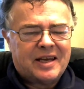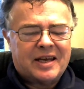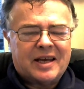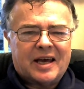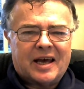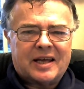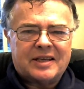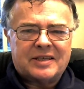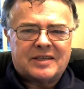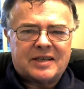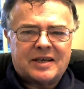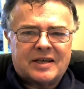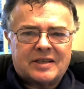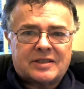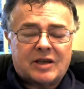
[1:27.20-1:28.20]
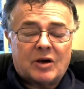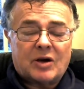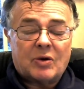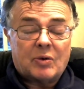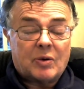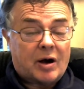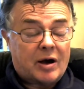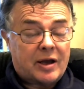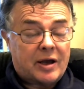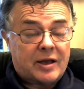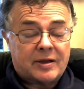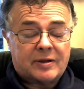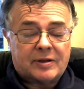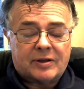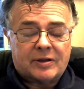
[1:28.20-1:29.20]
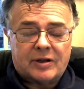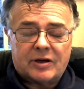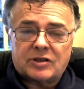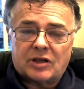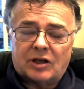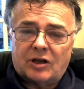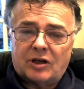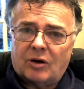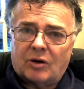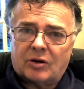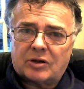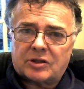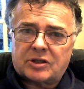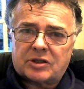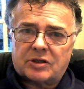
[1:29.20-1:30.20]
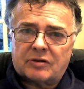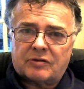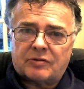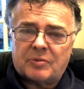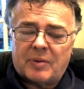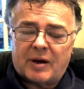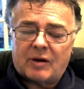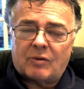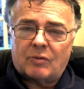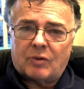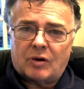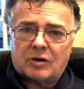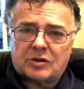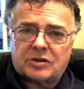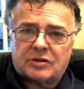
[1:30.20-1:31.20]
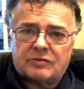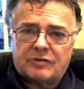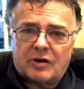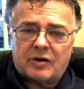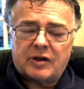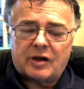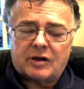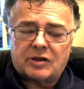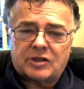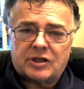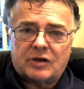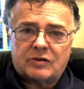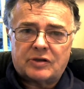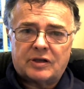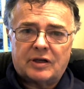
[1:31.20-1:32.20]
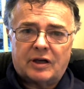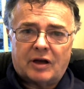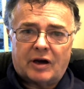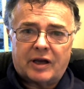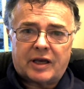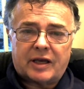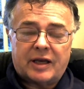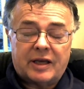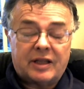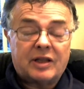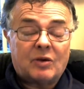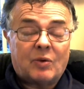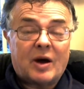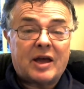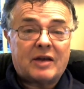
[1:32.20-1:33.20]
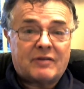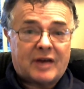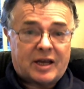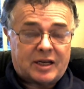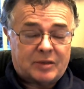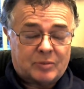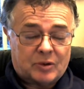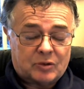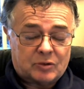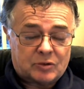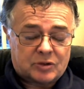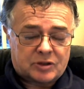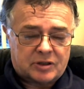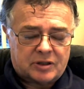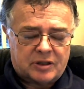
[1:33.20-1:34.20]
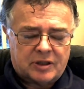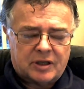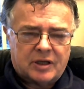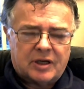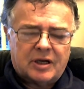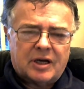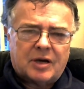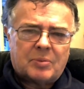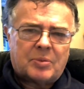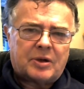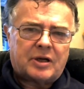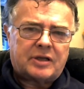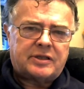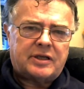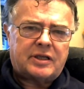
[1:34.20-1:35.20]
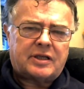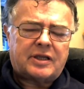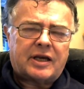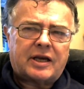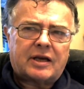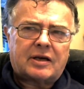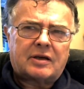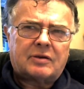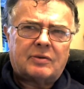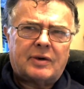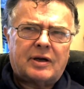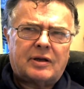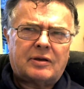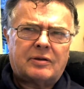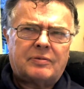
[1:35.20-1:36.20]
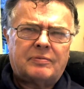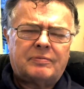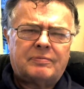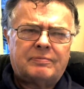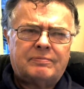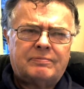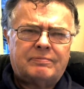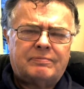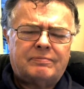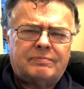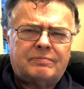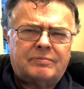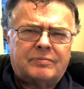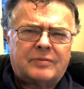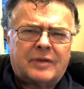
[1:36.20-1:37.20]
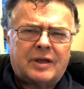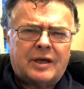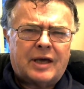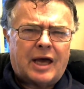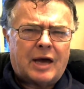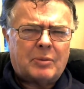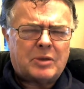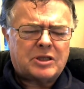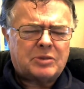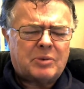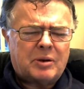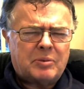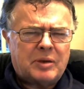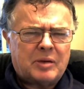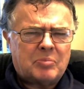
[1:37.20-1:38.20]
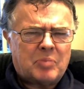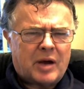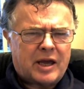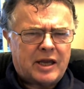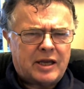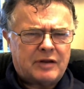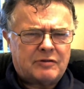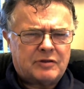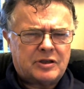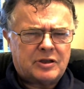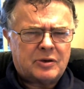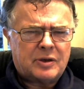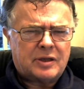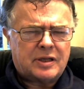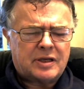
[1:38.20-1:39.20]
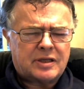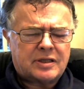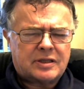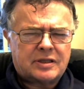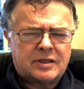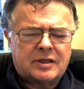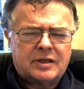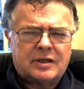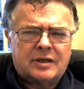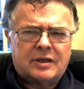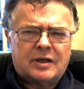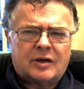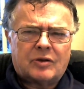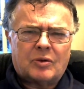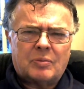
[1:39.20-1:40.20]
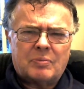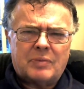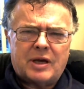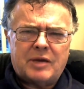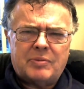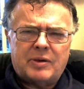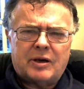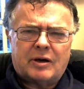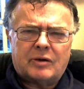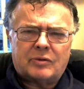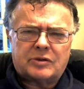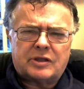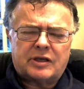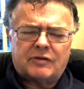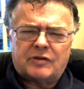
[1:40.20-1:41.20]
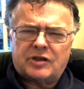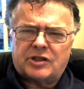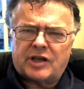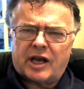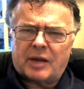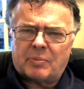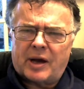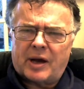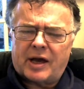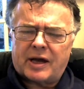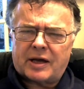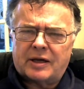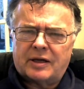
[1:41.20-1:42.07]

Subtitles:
And so I learnt a lot about what very young children like in the way of animals. But I did think, well, how much am I being paid for doing this? Well, maybe I ought to give the check back.